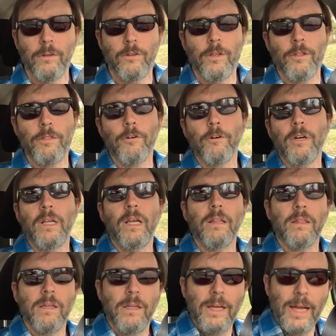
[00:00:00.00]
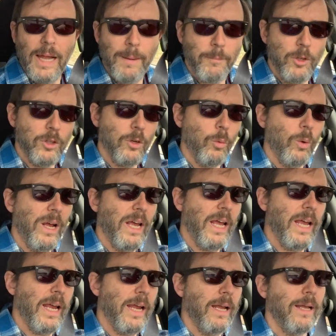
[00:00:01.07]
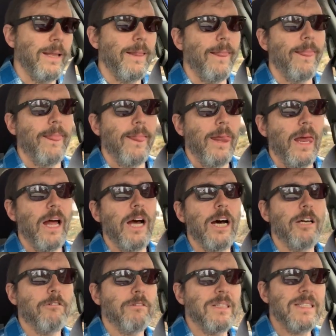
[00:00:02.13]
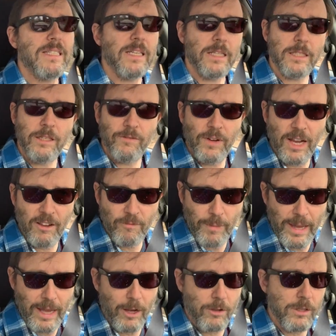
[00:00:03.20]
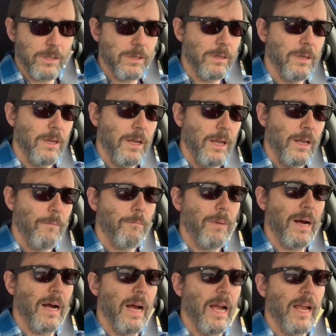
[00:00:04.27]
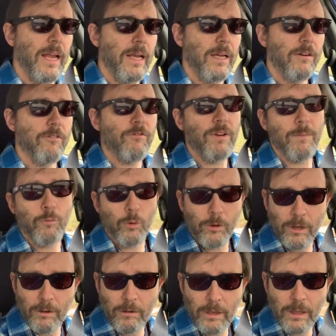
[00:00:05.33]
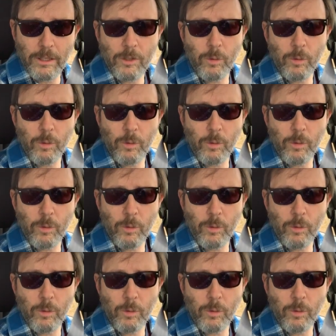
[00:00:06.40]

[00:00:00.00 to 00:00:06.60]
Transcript: the 30th. I'm going to weigh 165 pounds by February the